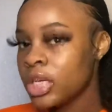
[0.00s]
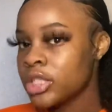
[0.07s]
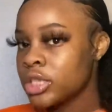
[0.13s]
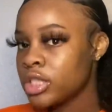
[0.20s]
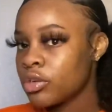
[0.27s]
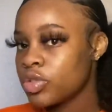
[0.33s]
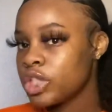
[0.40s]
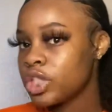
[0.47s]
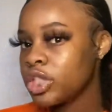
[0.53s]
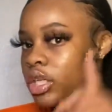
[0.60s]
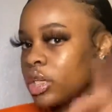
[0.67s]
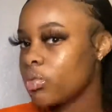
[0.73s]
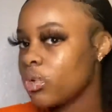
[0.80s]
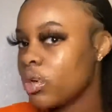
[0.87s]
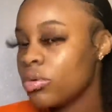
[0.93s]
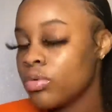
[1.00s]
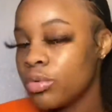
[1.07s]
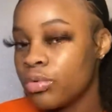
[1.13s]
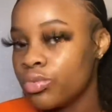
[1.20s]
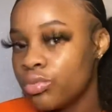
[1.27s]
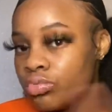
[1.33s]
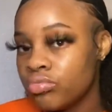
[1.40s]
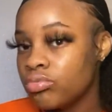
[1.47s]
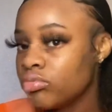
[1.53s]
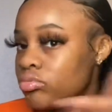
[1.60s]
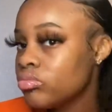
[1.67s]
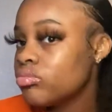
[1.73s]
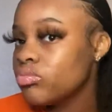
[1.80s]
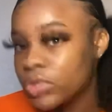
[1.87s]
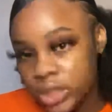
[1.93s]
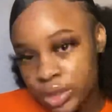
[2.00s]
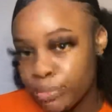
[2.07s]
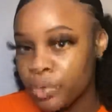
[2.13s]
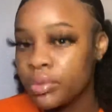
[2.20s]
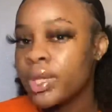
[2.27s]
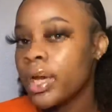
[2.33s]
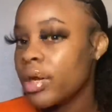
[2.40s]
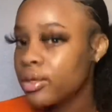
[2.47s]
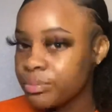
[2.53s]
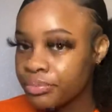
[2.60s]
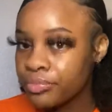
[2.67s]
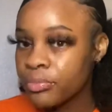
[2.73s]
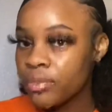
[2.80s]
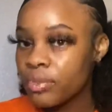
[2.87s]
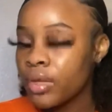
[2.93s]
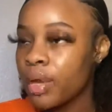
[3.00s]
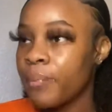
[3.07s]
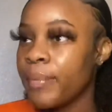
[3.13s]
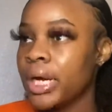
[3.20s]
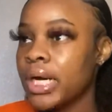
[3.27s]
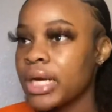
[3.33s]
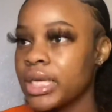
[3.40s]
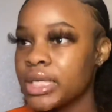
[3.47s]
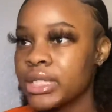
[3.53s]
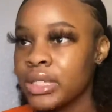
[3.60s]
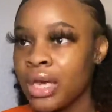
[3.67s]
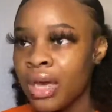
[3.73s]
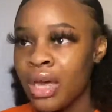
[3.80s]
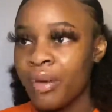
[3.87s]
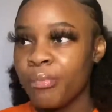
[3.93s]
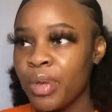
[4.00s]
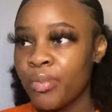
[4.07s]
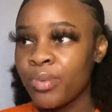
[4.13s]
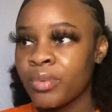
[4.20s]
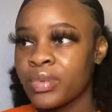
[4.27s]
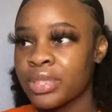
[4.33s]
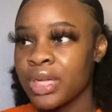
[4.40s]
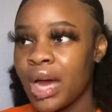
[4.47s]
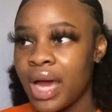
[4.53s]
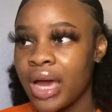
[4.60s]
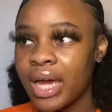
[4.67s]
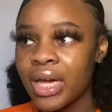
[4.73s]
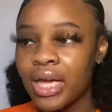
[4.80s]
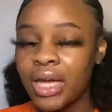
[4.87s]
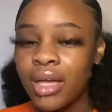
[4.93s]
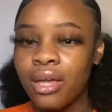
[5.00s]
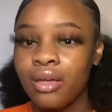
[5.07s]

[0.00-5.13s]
So she the one who went to boot camp, because people was like,